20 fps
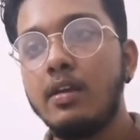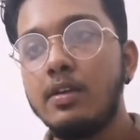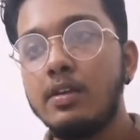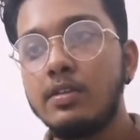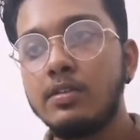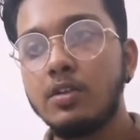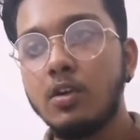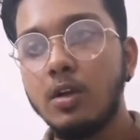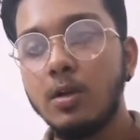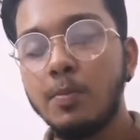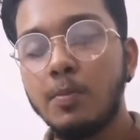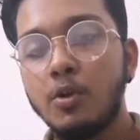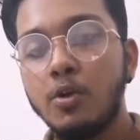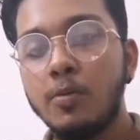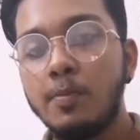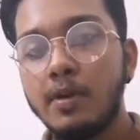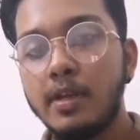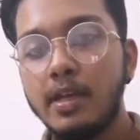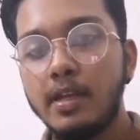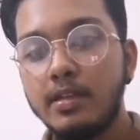sole
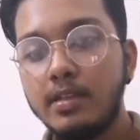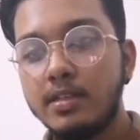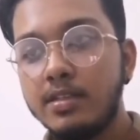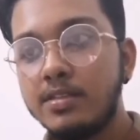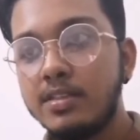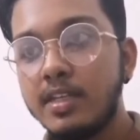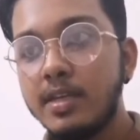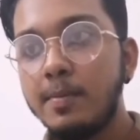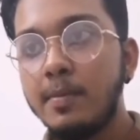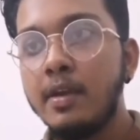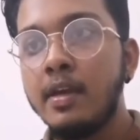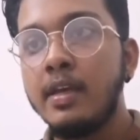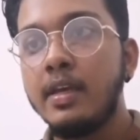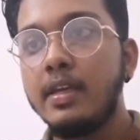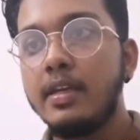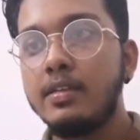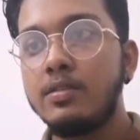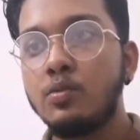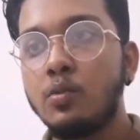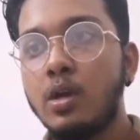proprietorship
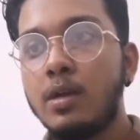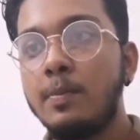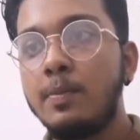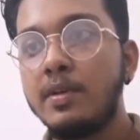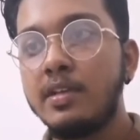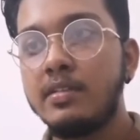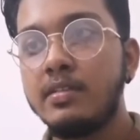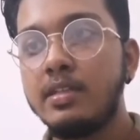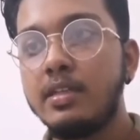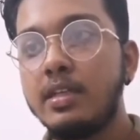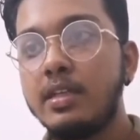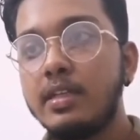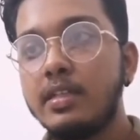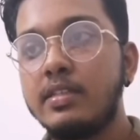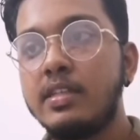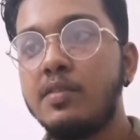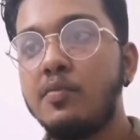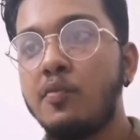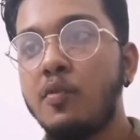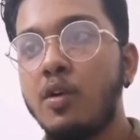is one person is
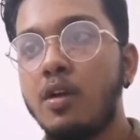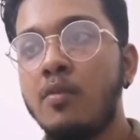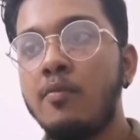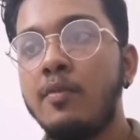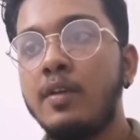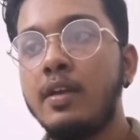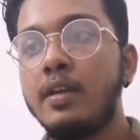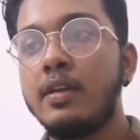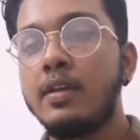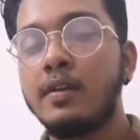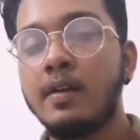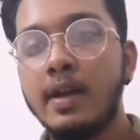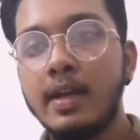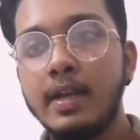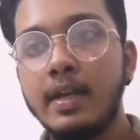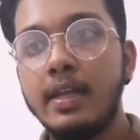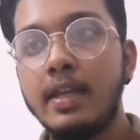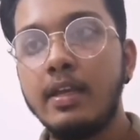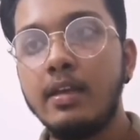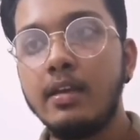involved in
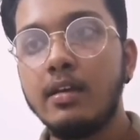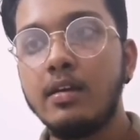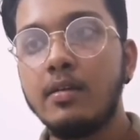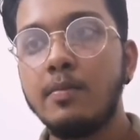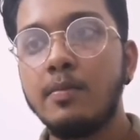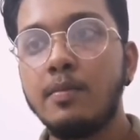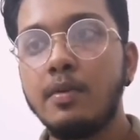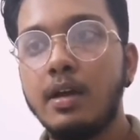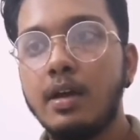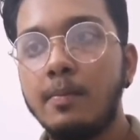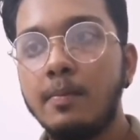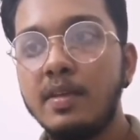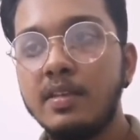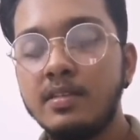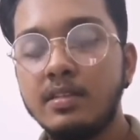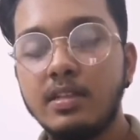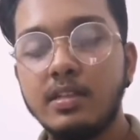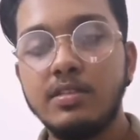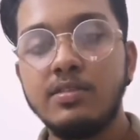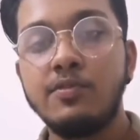running a
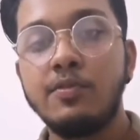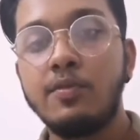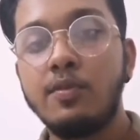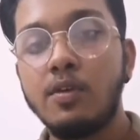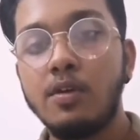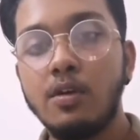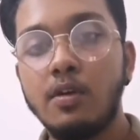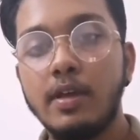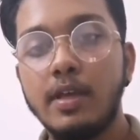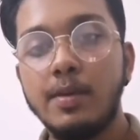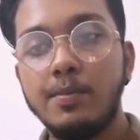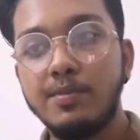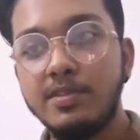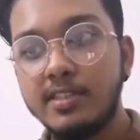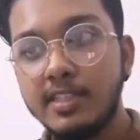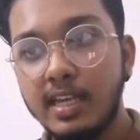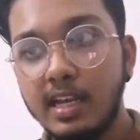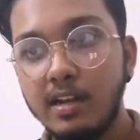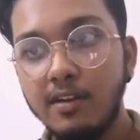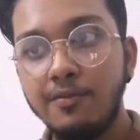business for
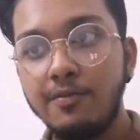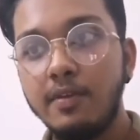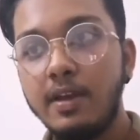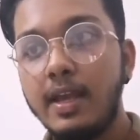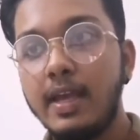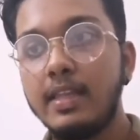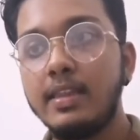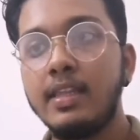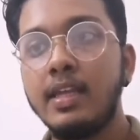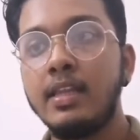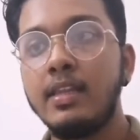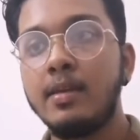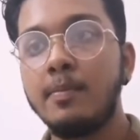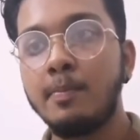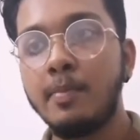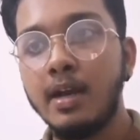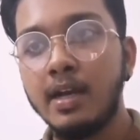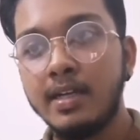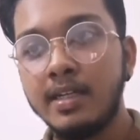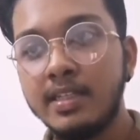himself, and then the
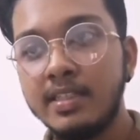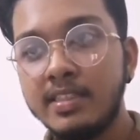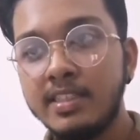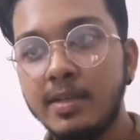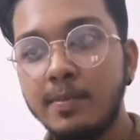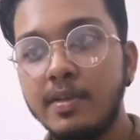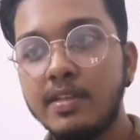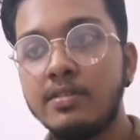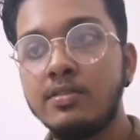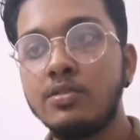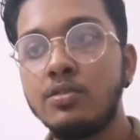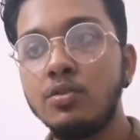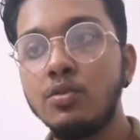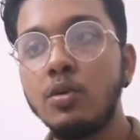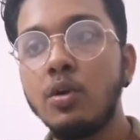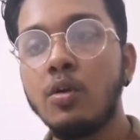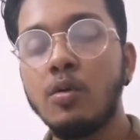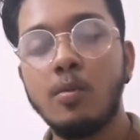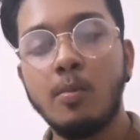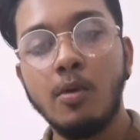partnership is two
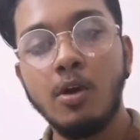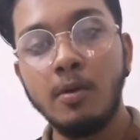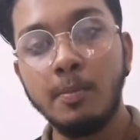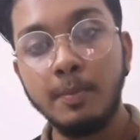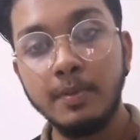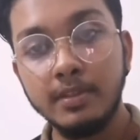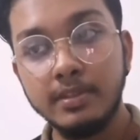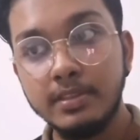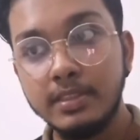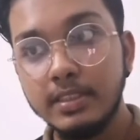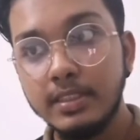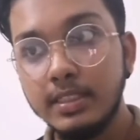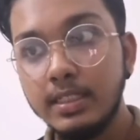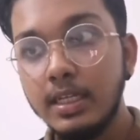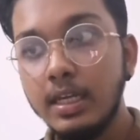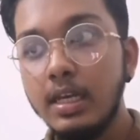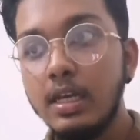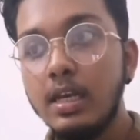or more persons